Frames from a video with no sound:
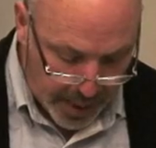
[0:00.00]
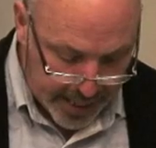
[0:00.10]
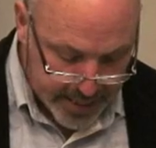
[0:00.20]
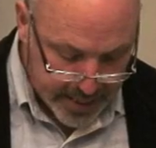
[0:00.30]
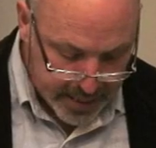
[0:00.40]

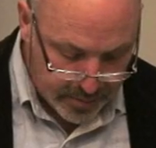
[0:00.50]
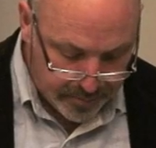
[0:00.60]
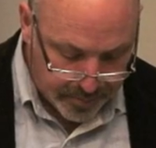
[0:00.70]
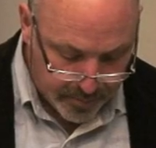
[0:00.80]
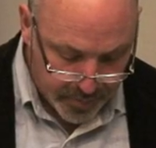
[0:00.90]
but
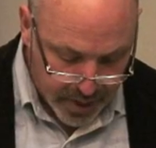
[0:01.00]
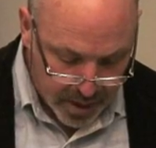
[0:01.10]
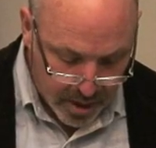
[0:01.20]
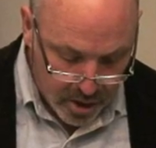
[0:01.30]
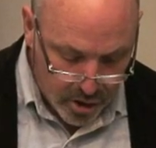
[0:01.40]

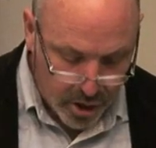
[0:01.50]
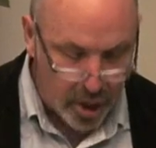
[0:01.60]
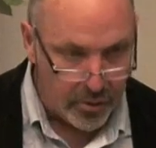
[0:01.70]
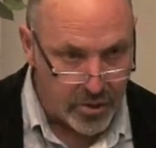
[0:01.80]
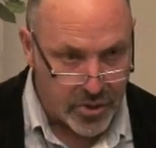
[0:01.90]
you
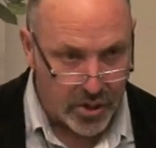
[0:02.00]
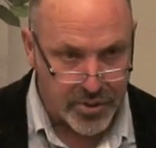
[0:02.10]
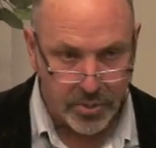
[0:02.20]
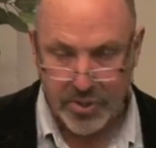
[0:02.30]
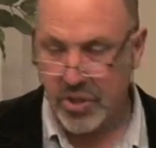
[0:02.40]
know there's
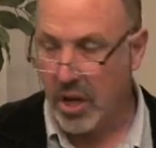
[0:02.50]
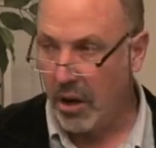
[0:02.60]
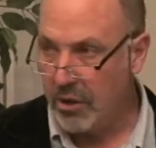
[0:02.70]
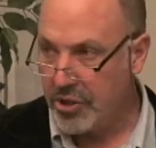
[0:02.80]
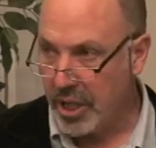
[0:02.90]
also his
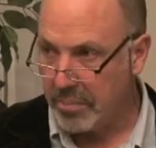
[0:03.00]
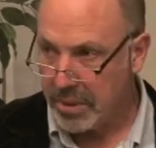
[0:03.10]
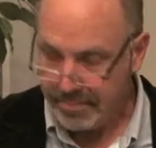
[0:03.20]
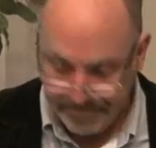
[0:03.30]
scholarship.